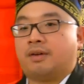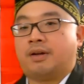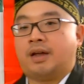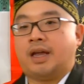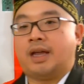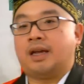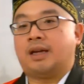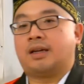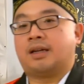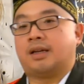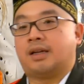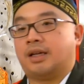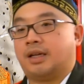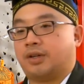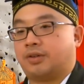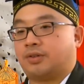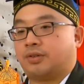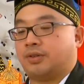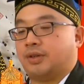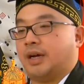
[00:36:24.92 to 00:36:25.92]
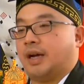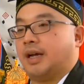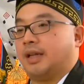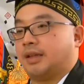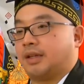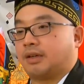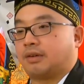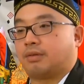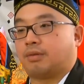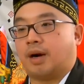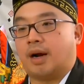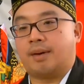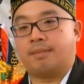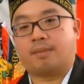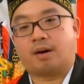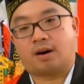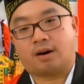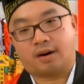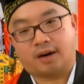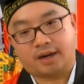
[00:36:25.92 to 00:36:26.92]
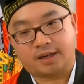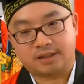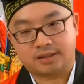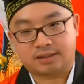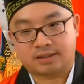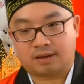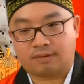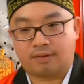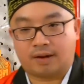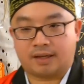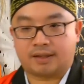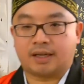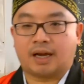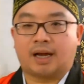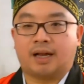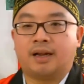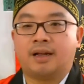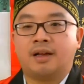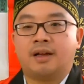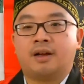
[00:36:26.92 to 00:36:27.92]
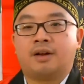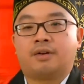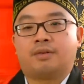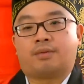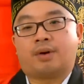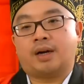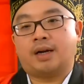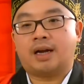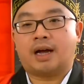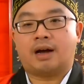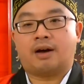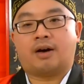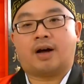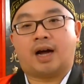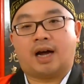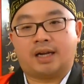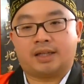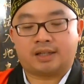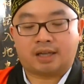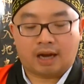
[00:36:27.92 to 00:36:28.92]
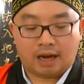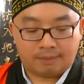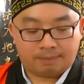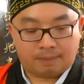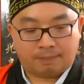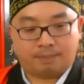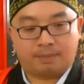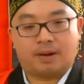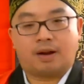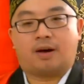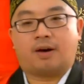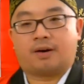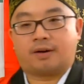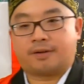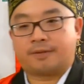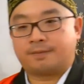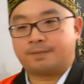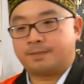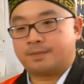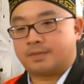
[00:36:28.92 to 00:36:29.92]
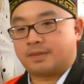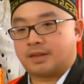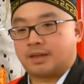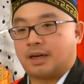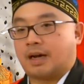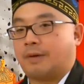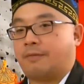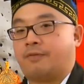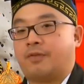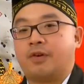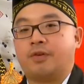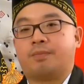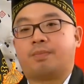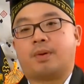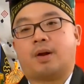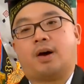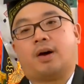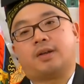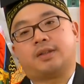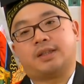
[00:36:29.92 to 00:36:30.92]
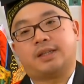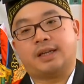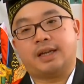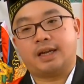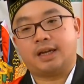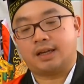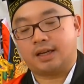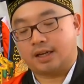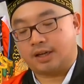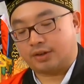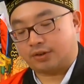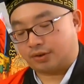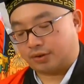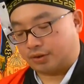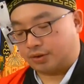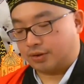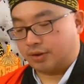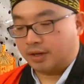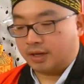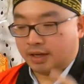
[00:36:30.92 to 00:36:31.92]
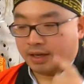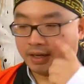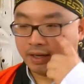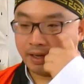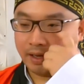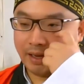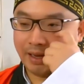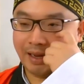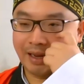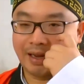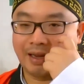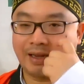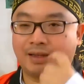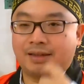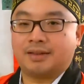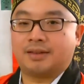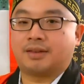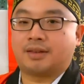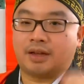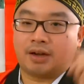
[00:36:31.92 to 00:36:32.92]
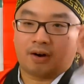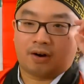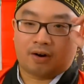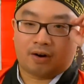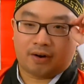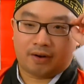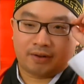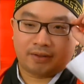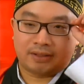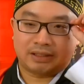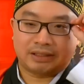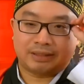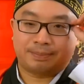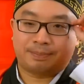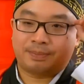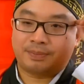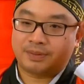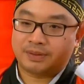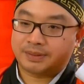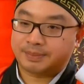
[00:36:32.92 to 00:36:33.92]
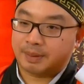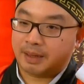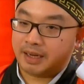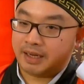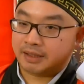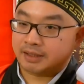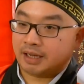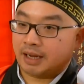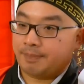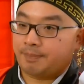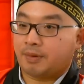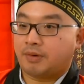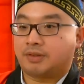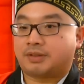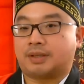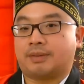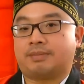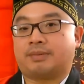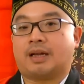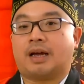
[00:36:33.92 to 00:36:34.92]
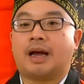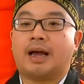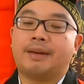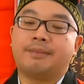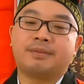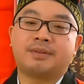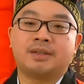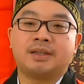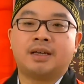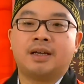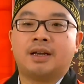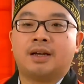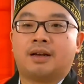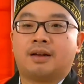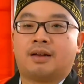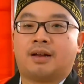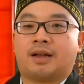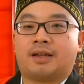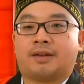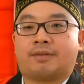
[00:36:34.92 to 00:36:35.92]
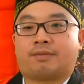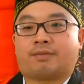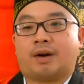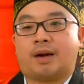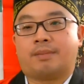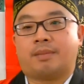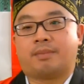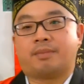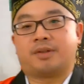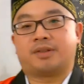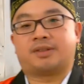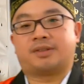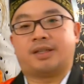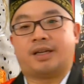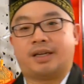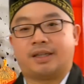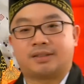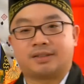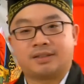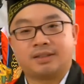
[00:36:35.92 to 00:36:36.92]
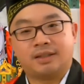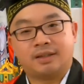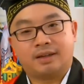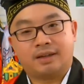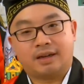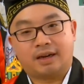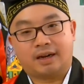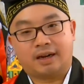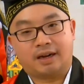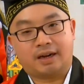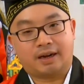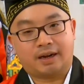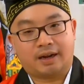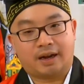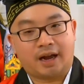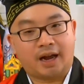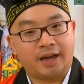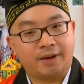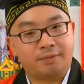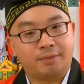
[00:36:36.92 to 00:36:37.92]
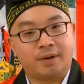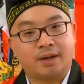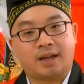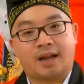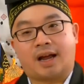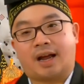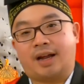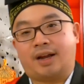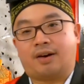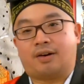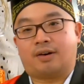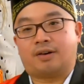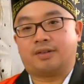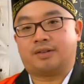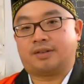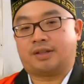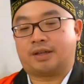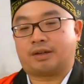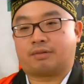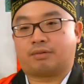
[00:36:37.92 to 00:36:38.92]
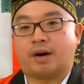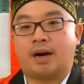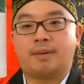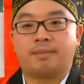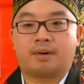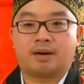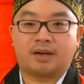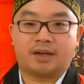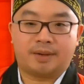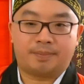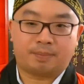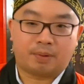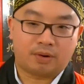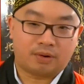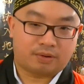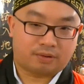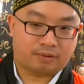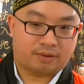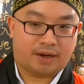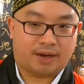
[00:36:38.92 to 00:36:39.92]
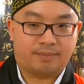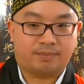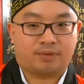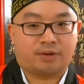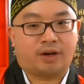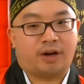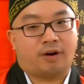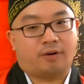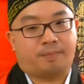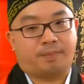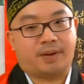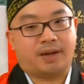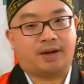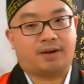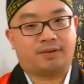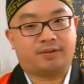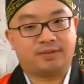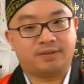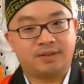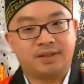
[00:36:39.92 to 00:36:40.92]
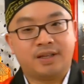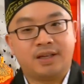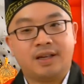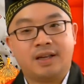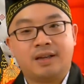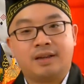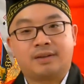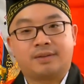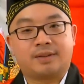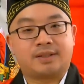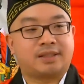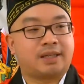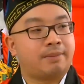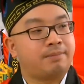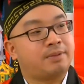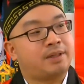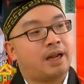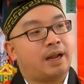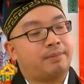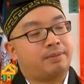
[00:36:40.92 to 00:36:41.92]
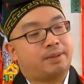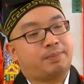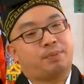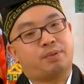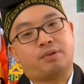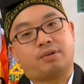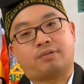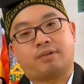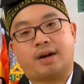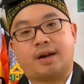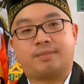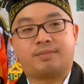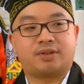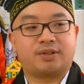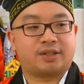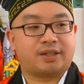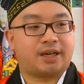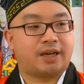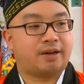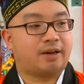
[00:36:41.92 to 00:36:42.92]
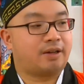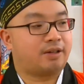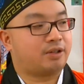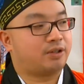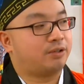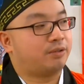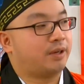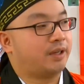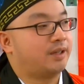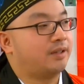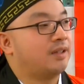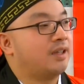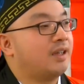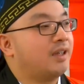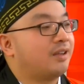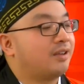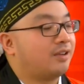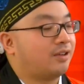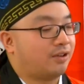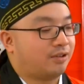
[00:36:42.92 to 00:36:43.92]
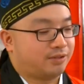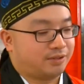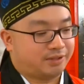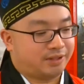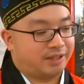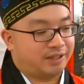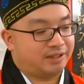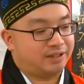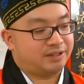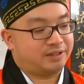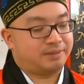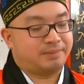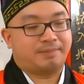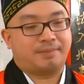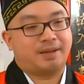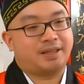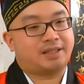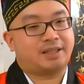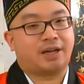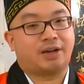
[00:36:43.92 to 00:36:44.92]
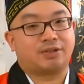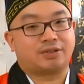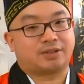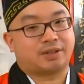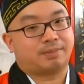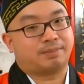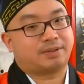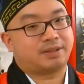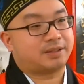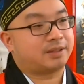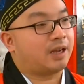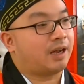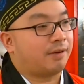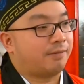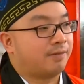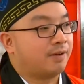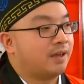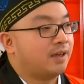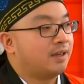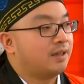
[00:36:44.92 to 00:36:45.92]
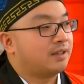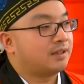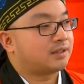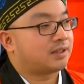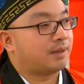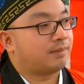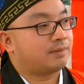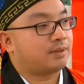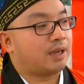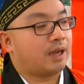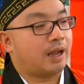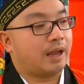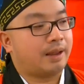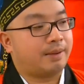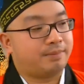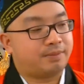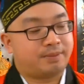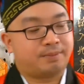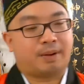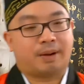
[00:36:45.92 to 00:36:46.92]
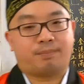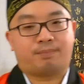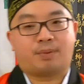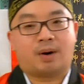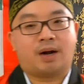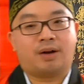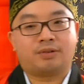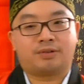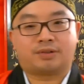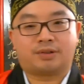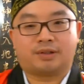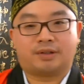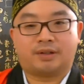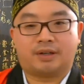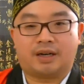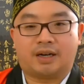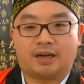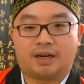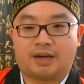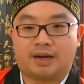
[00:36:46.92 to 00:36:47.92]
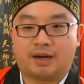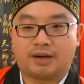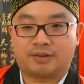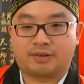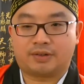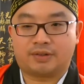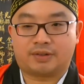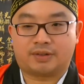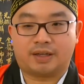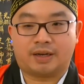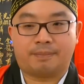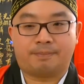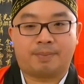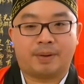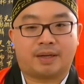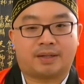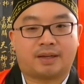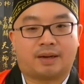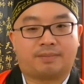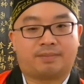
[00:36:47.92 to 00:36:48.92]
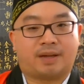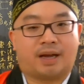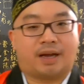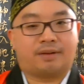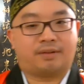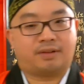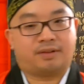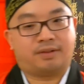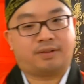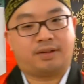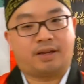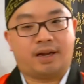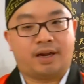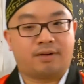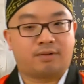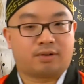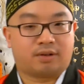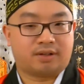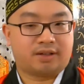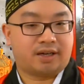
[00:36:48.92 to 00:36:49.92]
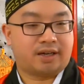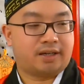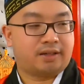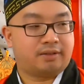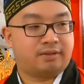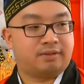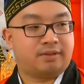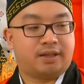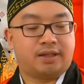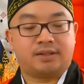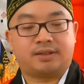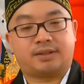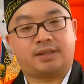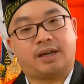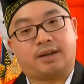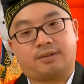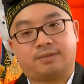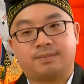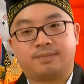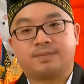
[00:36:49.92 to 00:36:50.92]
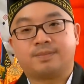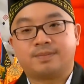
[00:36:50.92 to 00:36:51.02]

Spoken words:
English and the grammar and stuff like that. Right now, I type a few blogs in English, and there are spelling typos sometimes, a lot of grammar mistakes. I rely on the Grammarly program to help me out. So sometimes the program just cannot do it. They just miss out some stuff. Sometimes my browser just didn't pick up that error and it's there.